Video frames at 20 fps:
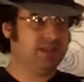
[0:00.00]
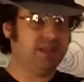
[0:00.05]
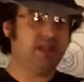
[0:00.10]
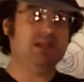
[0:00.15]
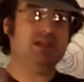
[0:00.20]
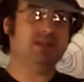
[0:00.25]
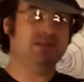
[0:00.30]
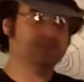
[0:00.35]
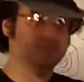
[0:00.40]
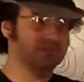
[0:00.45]

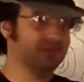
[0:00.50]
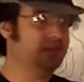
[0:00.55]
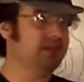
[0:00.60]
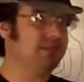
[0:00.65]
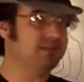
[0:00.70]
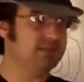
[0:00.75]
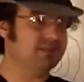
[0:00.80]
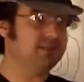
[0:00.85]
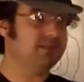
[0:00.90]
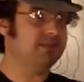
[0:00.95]

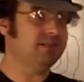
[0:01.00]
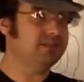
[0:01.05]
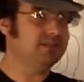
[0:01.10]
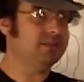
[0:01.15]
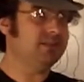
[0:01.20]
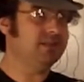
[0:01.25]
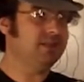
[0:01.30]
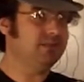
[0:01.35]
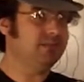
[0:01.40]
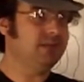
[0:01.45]

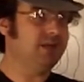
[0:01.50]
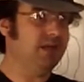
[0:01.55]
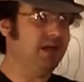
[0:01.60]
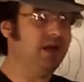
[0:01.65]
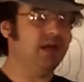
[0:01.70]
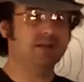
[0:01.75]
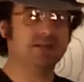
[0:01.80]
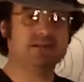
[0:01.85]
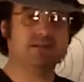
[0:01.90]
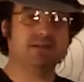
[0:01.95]
it's going to be
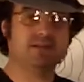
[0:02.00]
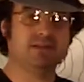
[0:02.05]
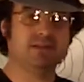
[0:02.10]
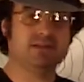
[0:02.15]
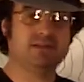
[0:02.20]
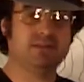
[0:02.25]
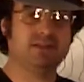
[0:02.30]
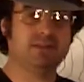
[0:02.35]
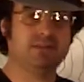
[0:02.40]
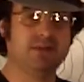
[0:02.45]
hot.
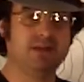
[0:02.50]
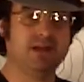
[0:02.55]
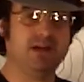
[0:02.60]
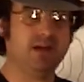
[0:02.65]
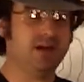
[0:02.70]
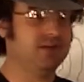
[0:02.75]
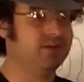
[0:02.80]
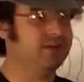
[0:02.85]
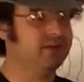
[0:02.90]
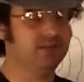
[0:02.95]
It's going to be
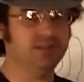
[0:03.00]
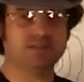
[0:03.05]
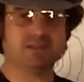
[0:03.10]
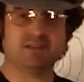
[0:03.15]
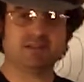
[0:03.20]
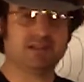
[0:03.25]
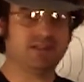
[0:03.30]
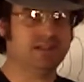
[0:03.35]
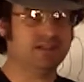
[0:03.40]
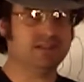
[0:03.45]
hot, or at
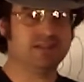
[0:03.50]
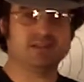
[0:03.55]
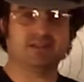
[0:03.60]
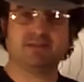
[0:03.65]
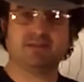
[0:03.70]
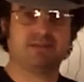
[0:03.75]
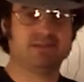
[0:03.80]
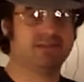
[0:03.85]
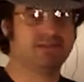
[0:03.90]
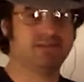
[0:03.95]
least
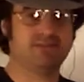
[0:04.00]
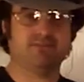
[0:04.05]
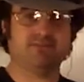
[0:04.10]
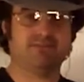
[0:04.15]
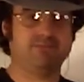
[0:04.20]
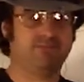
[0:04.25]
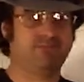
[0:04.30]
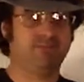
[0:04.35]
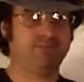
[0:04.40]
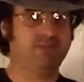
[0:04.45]

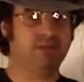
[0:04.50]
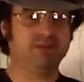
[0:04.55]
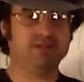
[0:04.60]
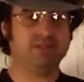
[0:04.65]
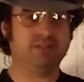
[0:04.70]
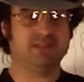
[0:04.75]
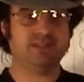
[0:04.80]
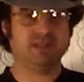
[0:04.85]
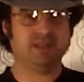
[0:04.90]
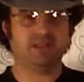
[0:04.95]

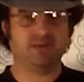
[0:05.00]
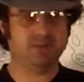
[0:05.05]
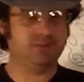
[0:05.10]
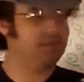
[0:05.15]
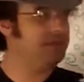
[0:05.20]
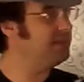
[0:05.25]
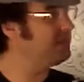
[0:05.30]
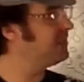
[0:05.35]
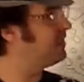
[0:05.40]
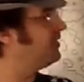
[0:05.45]
melted together.
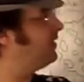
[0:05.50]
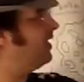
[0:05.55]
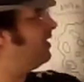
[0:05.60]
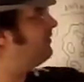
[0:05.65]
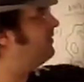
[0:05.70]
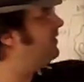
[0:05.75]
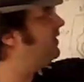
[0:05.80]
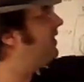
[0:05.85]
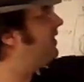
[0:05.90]
We're basically going to have